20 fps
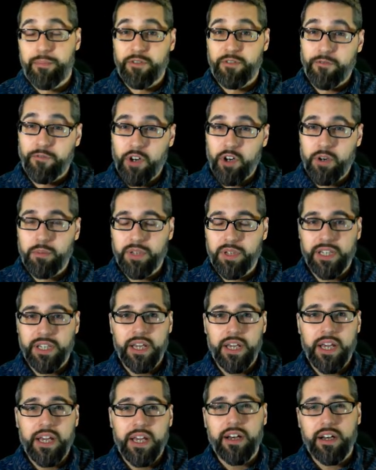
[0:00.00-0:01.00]
Preferably,
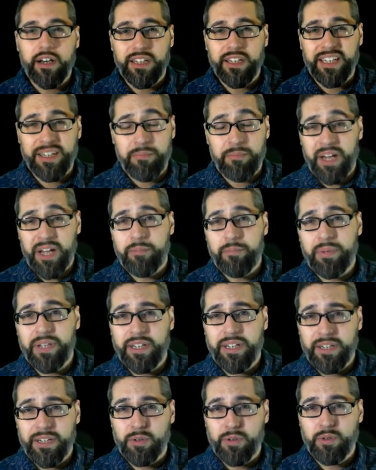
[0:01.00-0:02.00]
in my
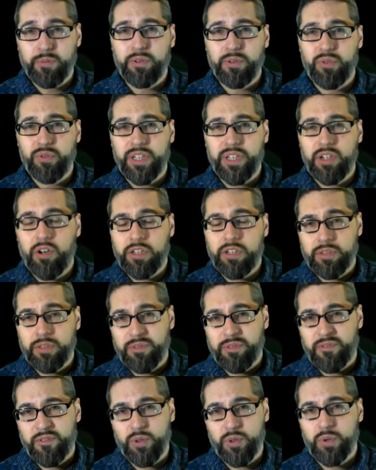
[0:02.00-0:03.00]
opinion, it would be really awesome
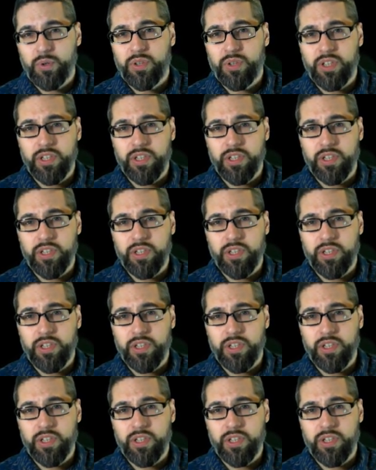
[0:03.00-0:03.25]
if you use the